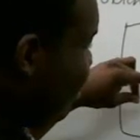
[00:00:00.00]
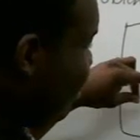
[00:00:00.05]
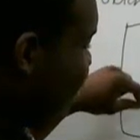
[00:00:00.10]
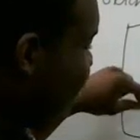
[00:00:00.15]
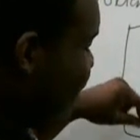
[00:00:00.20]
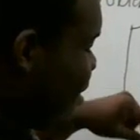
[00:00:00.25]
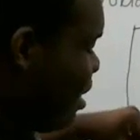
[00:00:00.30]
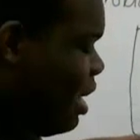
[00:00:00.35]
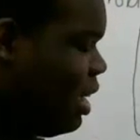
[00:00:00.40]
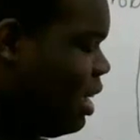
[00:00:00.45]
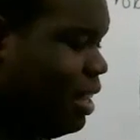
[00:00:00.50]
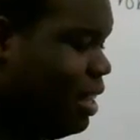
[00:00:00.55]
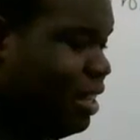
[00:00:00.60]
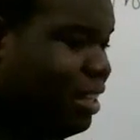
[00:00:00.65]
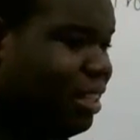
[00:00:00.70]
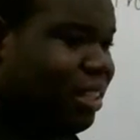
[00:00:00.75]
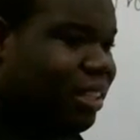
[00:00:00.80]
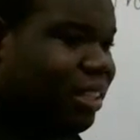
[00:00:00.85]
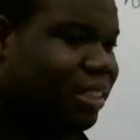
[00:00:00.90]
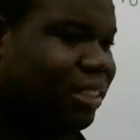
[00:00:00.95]
Okay,
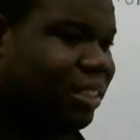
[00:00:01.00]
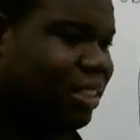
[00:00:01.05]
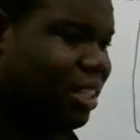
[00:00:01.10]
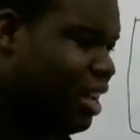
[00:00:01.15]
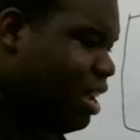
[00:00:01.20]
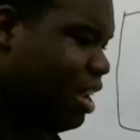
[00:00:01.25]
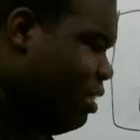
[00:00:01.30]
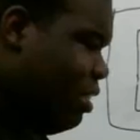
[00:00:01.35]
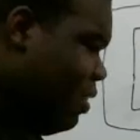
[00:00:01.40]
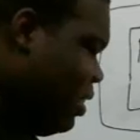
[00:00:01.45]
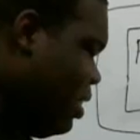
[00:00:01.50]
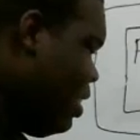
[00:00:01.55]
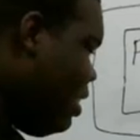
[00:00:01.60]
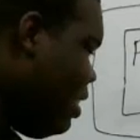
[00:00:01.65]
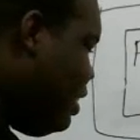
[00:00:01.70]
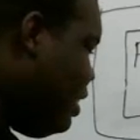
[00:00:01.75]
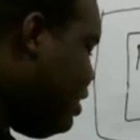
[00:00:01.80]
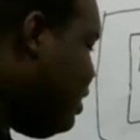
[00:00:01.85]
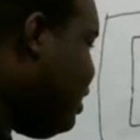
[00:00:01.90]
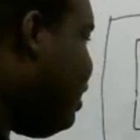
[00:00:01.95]
so how you would do
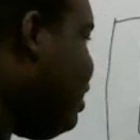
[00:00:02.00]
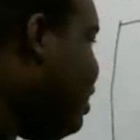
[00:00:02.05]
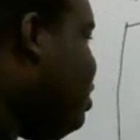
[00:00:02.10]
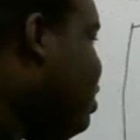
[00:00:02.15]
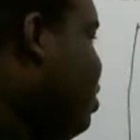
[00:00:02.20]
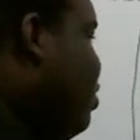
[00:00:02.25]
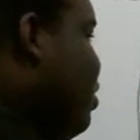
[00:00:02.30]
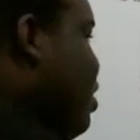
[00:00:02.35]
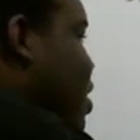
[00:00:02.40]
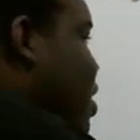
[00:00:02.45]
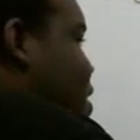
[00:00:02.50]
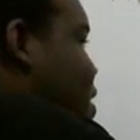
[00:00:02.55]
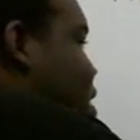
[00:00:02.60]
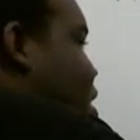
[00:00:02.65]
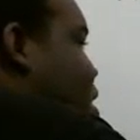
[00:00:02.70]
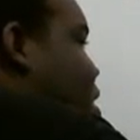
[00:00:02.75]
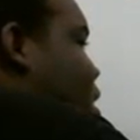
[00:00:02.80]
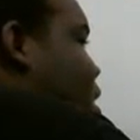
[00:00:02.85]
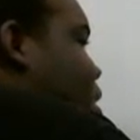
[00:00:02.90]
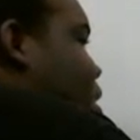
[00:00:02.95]
this is you would go
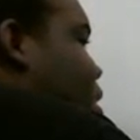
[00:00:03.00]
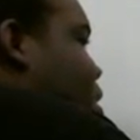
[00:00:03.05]
here.